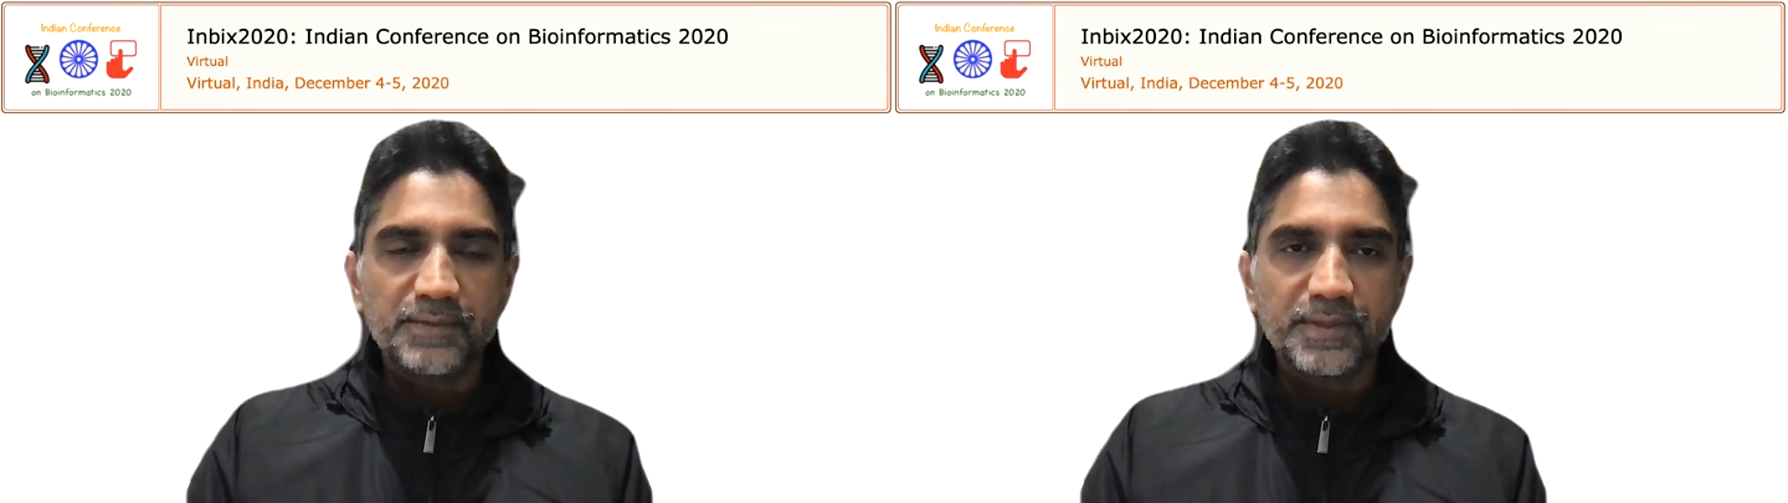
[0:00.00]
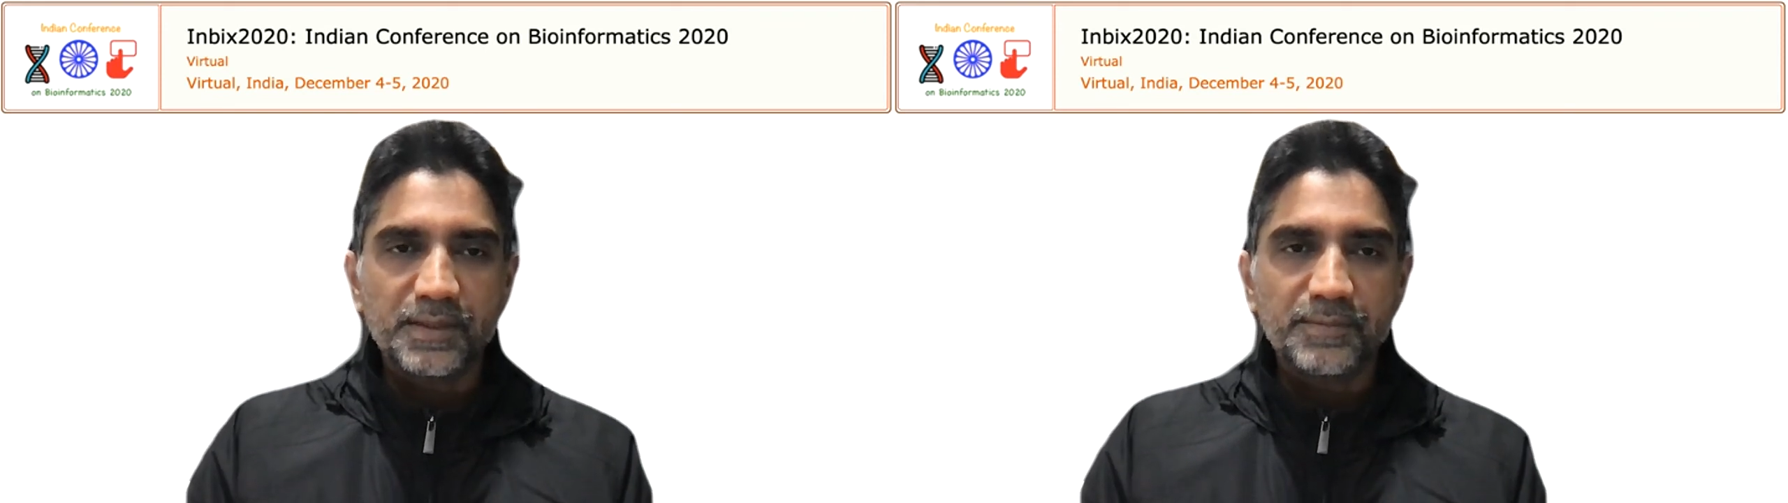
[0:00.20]

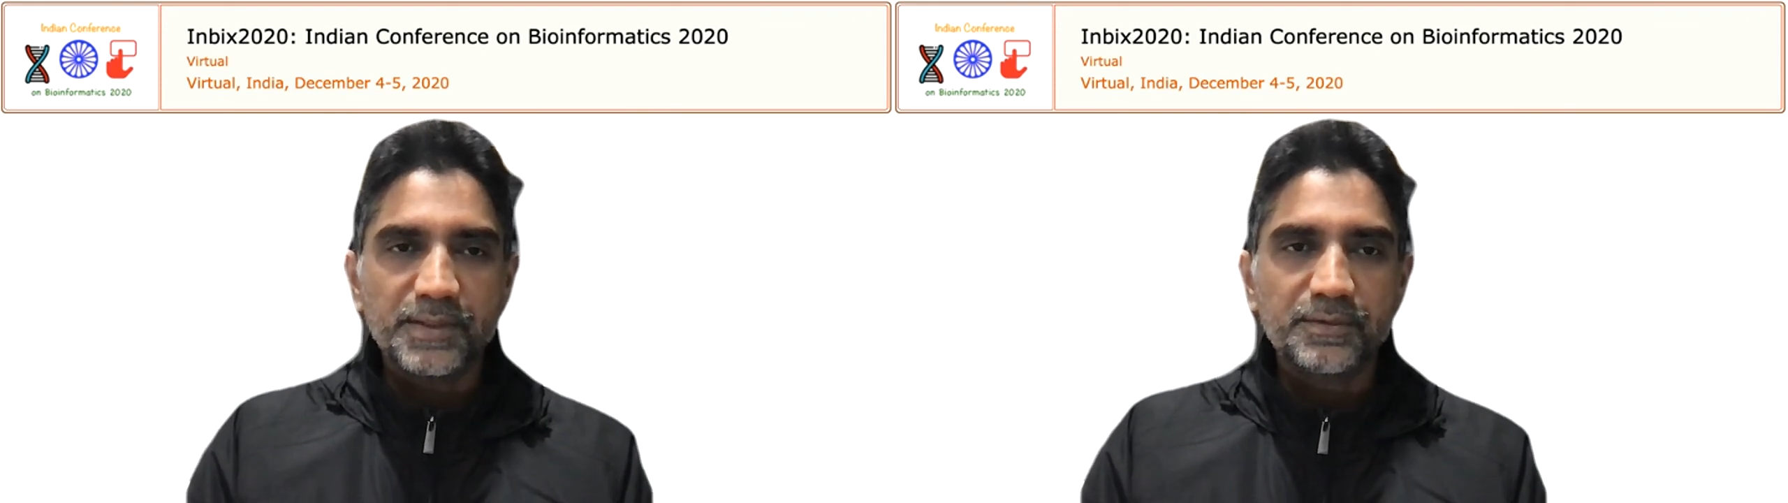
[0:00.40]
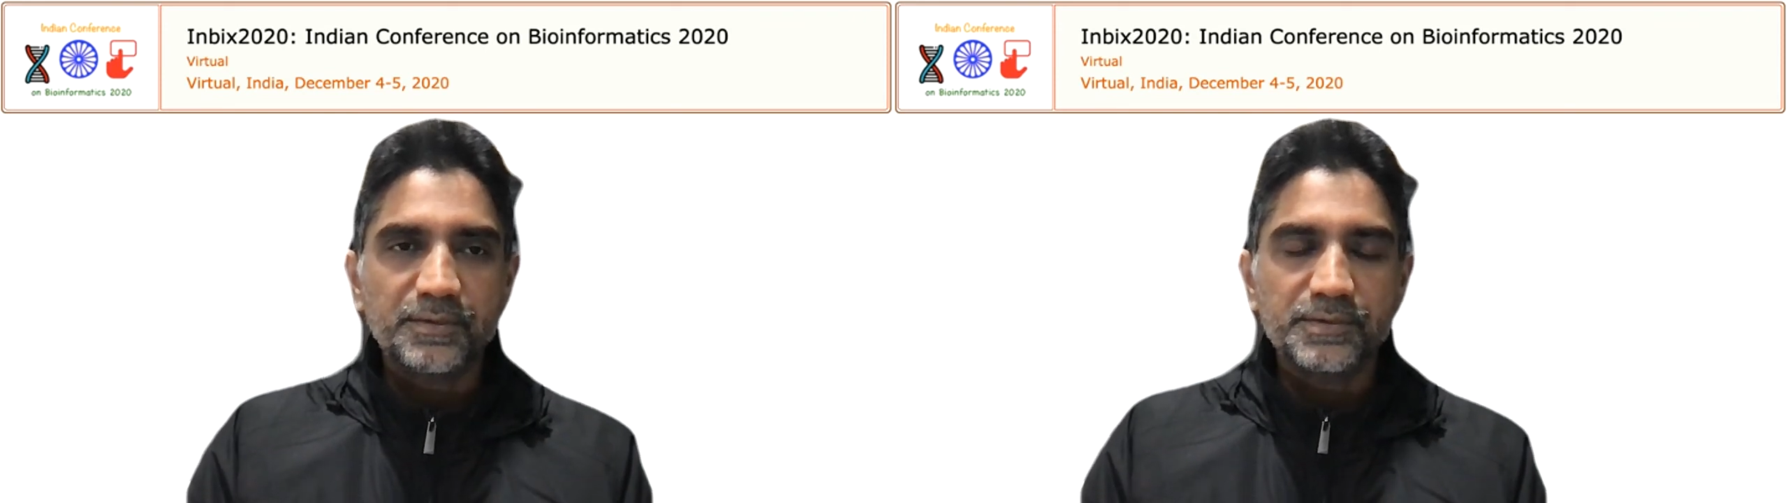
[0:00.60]

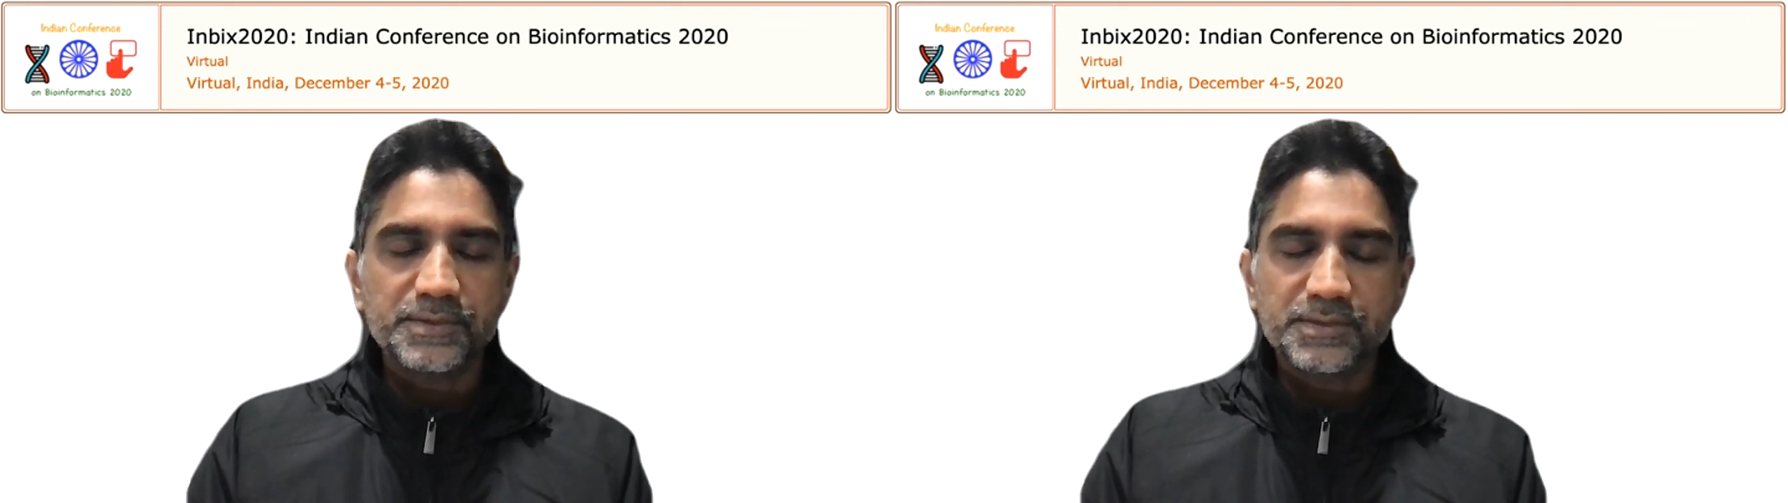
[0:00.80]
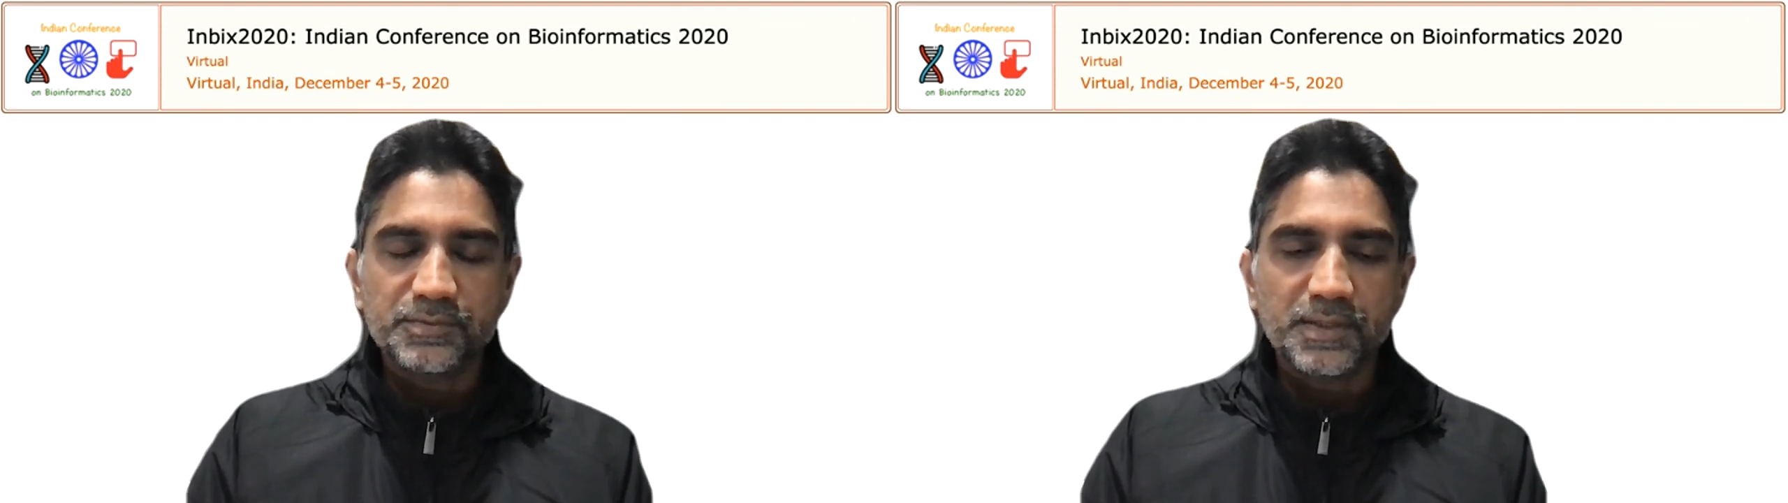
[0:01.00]
BioClues
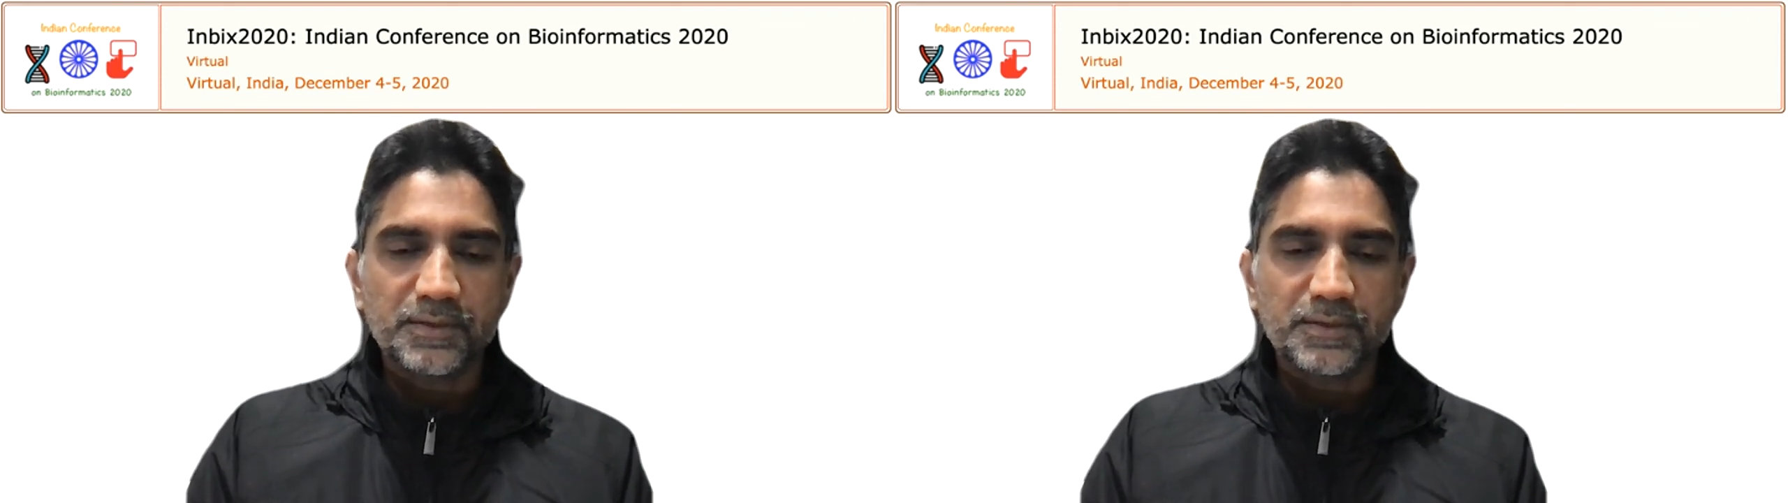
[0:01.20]
as one